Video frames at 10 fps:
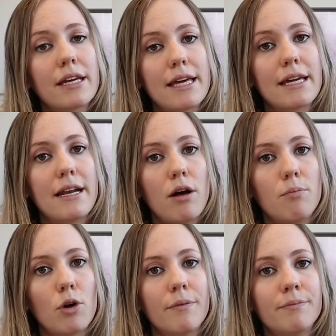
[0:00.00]
like they can help
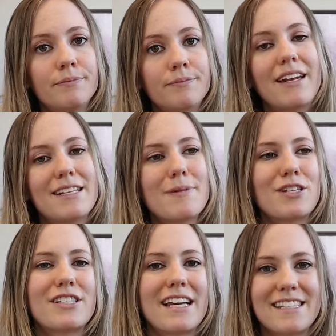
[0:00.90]
more. And as
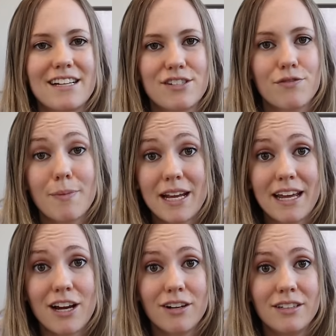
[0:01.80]
much as that sucks for me to
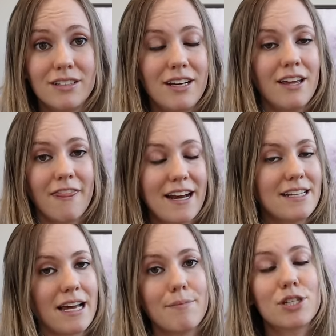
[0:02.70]
hear, that
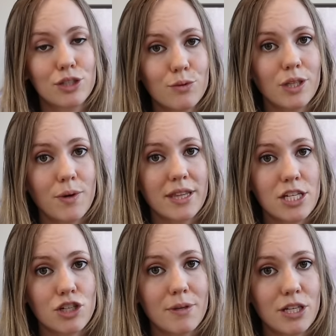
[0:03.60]
is absolutely what they
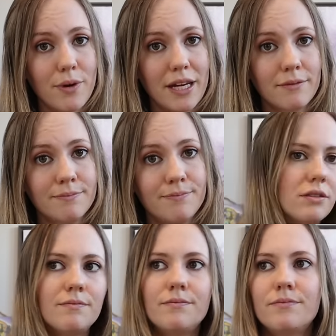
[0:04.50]
should be doing.
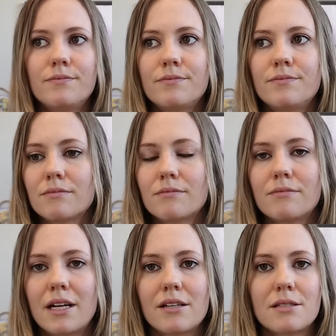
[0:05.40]

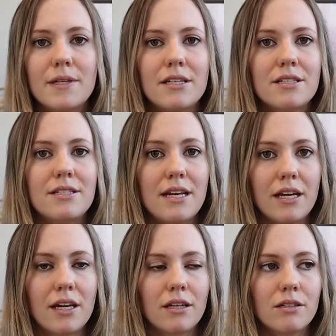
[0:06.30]
My husband is
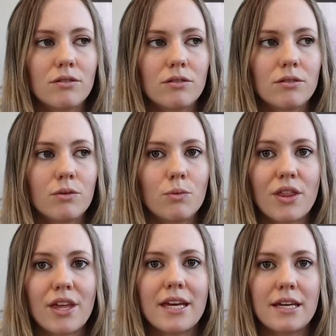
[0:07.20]
digging
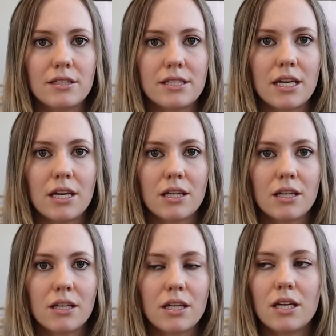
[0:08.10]
with a Hilti
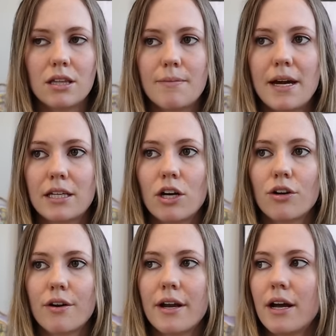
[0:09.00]
in the
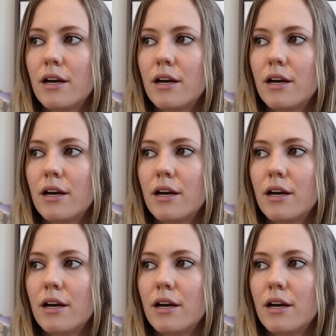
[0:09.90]
backyard right